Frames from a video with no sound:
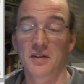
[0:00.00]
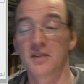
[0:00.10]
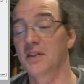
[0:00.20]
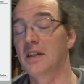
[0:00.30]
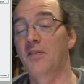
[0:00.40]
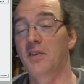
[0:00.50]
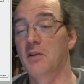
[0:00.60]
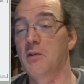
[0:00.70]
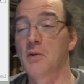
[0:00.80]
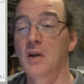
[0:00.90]
that if
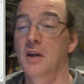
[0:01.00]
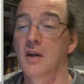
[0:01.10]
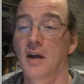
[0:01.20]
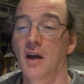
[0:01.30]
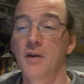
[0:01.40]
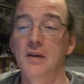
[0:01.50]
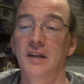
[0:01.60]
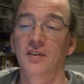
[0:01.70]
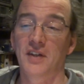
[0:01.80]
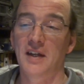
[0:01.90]
you
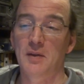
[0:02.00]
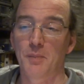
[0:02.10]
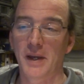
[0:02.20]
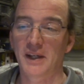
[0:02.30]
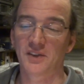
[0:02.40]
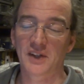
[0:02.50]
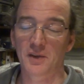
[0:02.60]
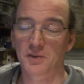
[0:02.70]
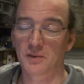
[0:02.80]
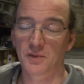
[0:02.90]
only said base
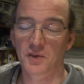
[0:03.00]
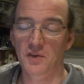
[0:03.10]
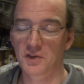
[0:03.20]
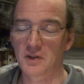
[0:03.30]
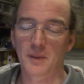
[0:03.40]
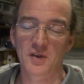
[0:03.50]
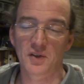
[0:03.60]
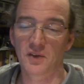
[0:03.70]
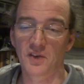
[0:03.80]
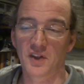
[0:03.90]
out of 2
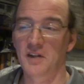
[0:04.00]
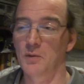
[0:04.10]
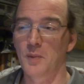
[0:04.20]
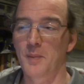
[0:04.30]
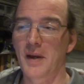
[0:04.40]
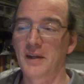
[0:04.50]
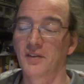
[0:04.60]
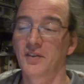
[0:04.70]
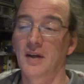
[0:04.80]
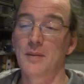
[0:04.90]
dimensions, then it would be
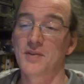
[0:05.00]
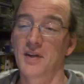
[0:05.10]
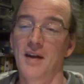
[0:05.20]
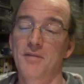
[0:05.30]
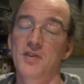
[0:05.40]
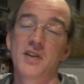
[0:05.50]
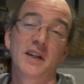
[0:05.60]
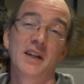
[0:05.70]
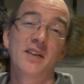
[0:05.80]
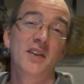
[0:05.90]
base times
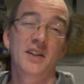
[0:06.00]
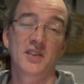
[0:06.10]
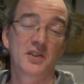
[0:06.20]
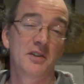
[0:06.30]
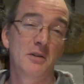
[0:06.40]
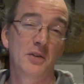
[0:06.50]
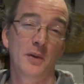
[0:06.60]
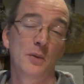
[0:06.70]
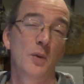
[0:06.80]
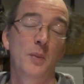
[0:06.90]
everything in the other 2, so
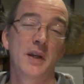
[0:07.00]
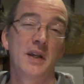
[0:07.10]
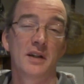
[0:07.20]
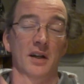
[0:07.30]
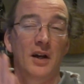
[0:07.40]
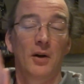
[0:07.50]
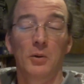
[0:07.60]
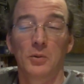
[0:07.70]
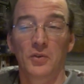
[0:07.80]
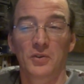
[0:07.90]
it would be a
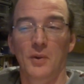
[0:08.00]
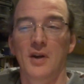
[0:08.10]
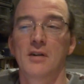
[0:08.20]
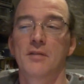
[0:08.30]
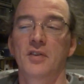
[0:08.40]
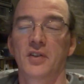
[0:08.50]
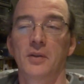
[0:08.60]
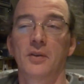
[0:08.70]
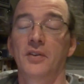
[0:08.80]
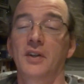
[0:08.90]
whole square of
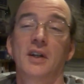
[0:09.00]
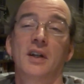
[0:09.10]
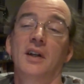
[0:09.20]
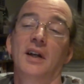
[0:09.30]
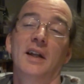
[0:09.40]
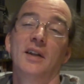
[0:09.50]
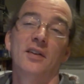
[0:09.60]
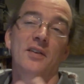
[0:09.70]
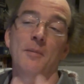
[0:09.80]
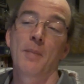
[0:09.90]
results.
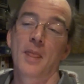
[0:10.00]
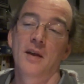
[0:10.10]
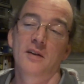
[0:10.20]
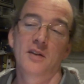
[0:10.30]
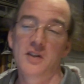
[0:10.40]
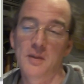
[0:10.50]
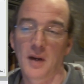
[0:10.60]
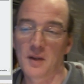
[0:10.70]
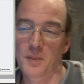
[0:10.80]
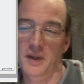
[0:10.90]
And you
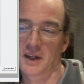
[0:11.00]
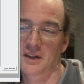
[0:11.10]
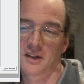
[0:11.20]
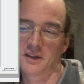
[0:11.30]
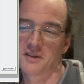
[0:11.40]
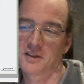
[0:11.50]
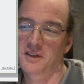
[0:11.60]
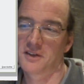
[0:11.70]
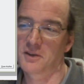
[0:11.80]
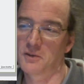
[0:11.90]
might pick, I
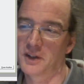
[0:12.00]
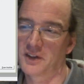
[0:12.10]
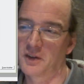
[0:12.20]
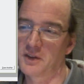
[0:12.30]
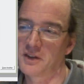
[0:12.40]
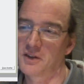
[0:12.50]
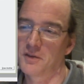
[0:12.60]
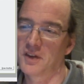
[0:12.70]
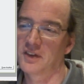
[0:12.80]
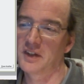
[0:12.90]
don't know,
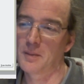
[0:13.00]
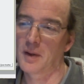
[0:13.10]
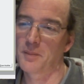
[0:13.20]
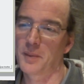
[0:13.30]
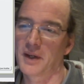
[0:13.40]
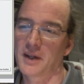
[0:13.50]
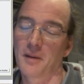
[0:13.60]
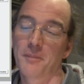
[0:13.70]
conversely you might pick,